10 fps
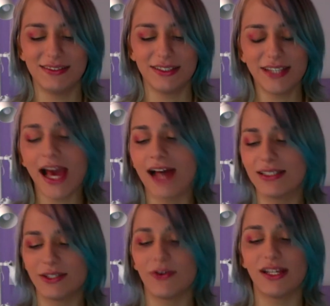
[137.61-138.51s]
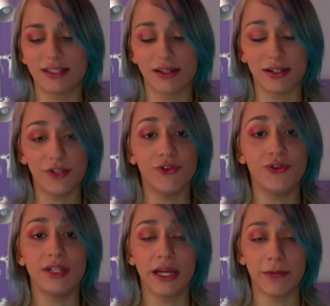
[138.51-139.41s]
yeah, so I started
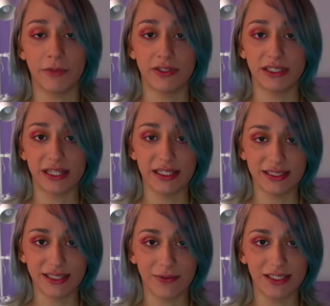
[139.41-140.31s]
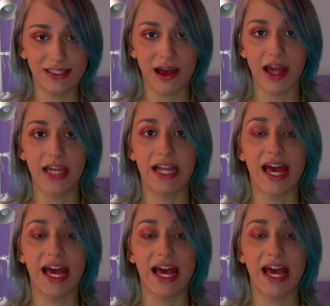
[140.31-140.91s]
uni, I'm now studying sound design,